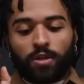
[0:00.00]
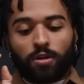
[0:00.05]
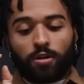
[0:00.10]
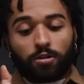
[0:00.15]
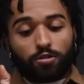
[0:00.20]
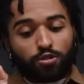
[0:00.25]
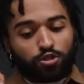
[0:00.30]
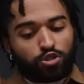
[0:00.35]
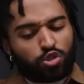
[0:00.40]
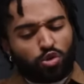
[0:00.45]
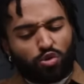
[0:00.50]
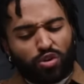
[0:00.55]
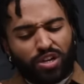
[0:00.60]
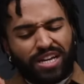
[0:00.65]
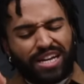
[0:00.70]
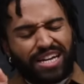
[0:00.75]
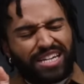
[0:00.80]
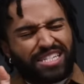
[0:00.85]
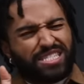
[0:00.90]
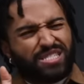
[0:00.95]

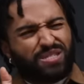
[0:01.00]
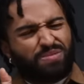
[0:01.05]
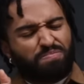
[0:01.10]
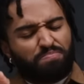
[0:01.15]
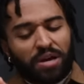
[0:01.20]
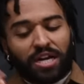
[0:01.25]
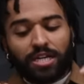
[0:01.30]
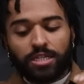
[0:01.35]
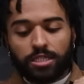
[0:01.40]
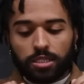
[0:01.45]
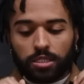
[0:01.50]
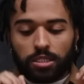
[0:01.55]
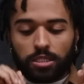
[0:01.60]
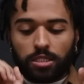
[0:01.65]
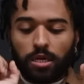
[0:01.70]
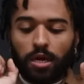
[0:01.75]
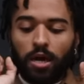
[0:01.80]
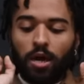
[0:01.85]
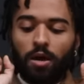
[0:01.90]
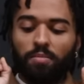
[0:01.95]
concerning,
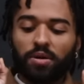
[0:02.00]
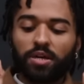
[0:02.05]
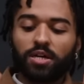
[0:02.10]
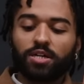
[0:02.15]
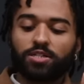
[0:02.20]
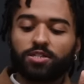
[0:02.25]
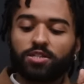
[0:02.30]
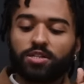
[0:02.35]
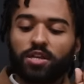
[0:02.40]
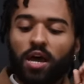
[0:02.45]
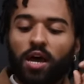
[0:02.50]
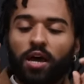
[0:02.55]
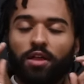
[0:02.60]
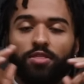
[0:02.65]
especially because